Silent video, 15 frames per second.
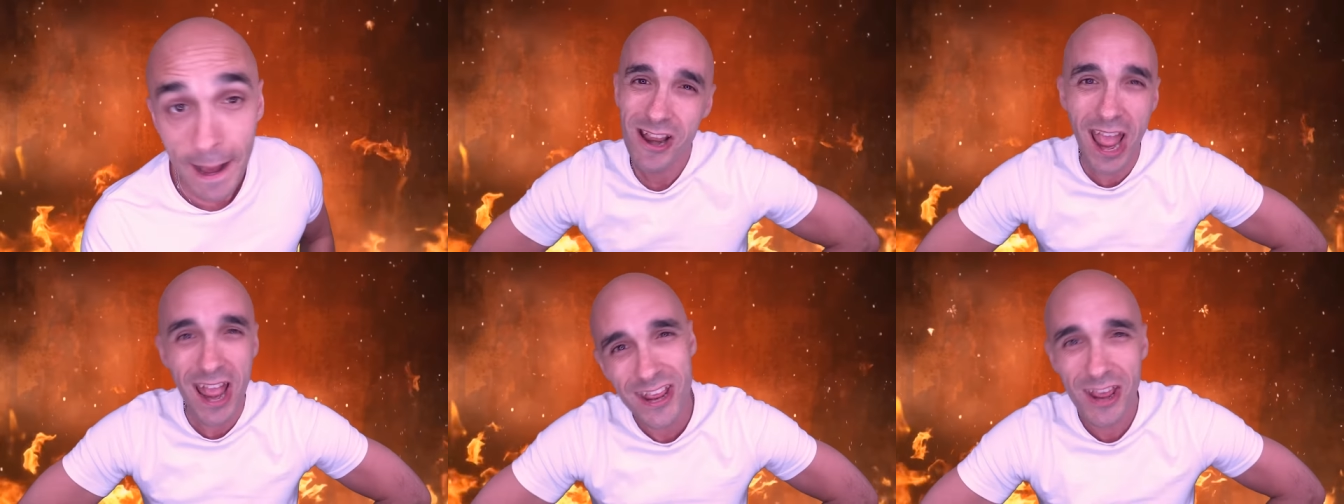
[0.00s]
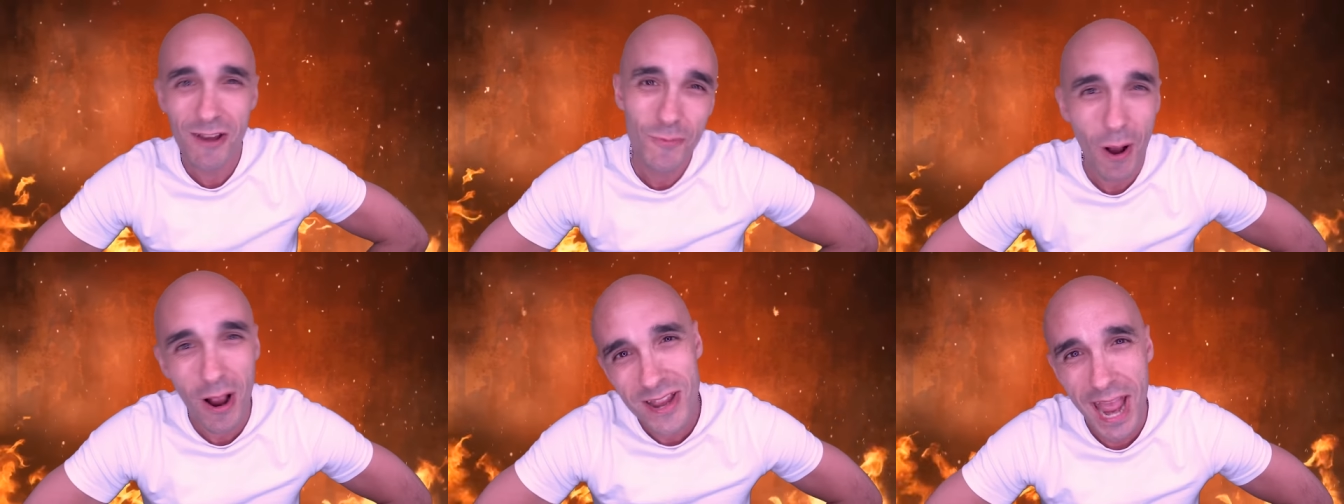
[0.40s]
Yeah,
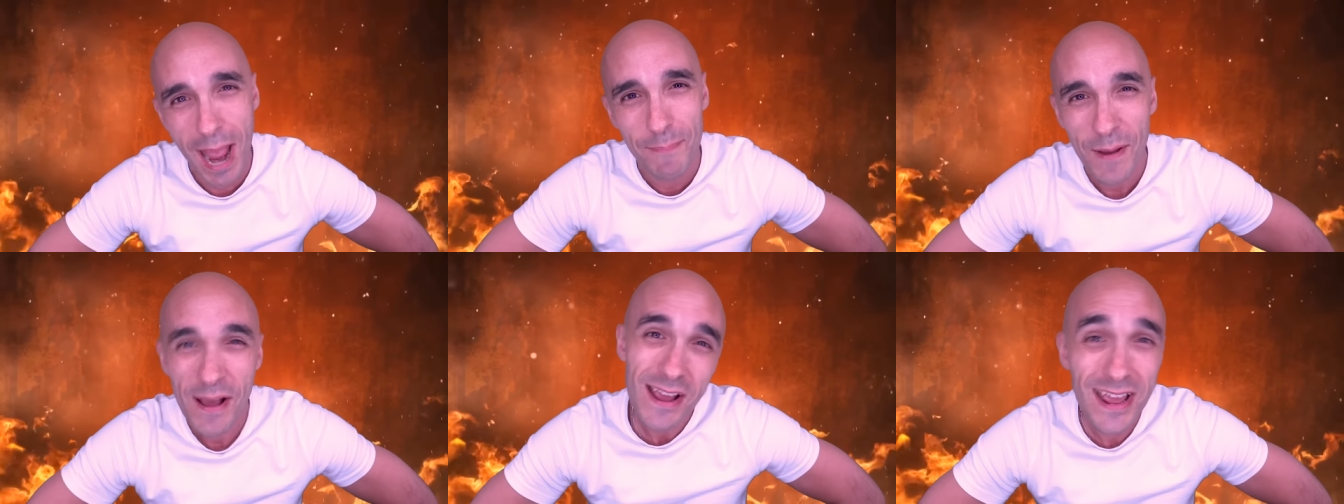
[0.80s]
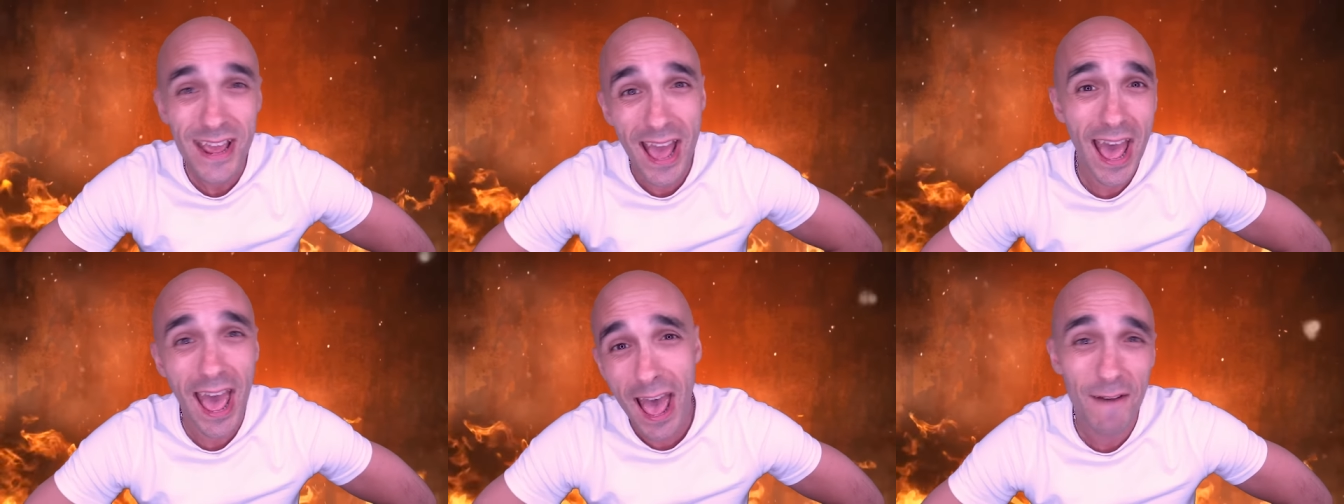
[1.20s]
keep WhatsApp.
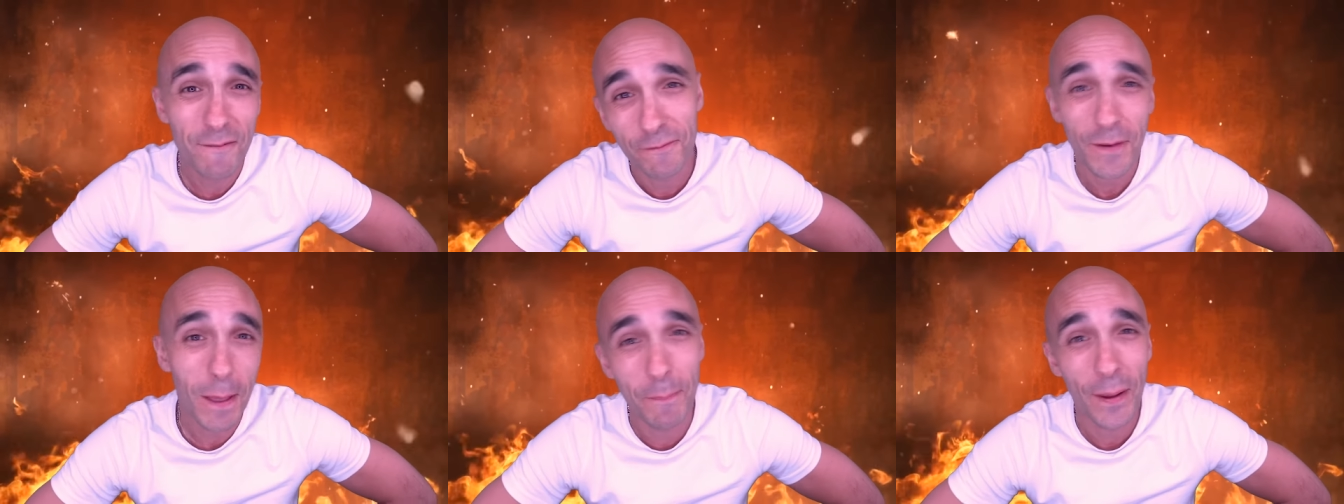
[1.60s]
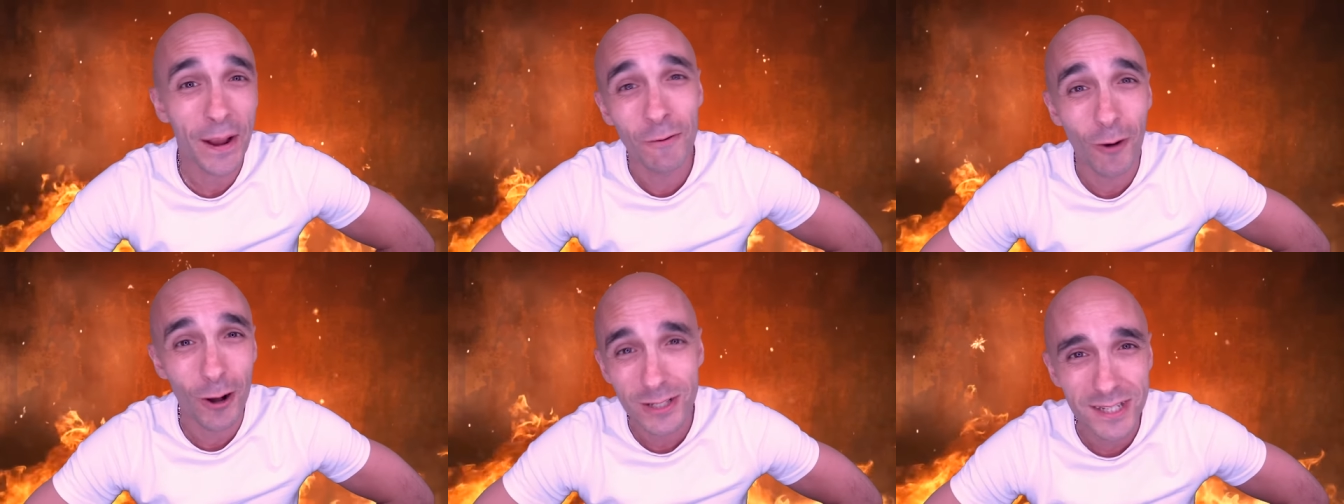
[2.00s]
Yeah,
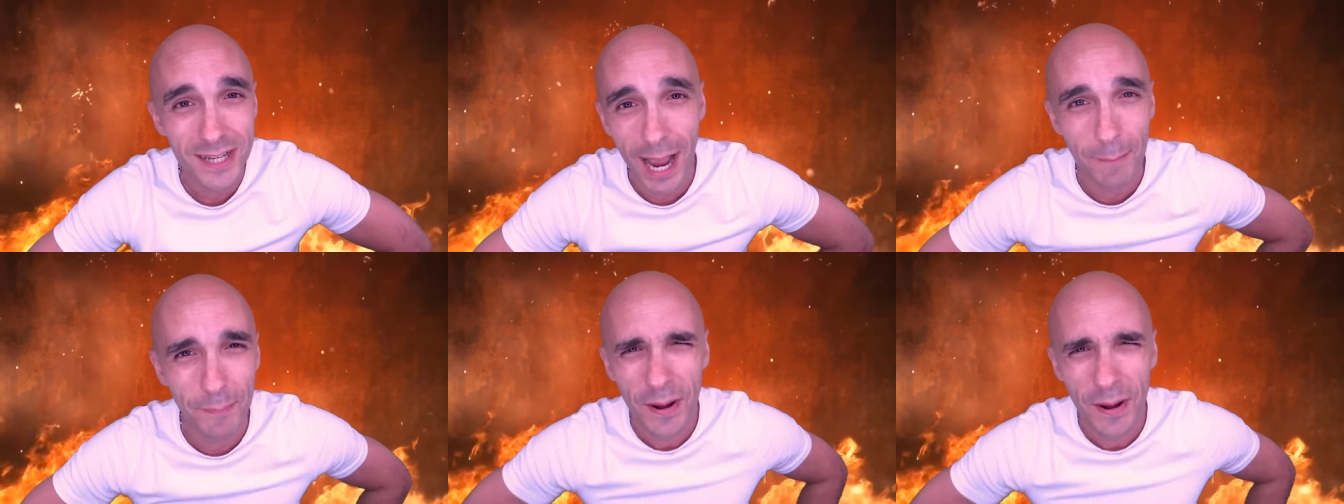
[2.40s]
flipping WhatsApp.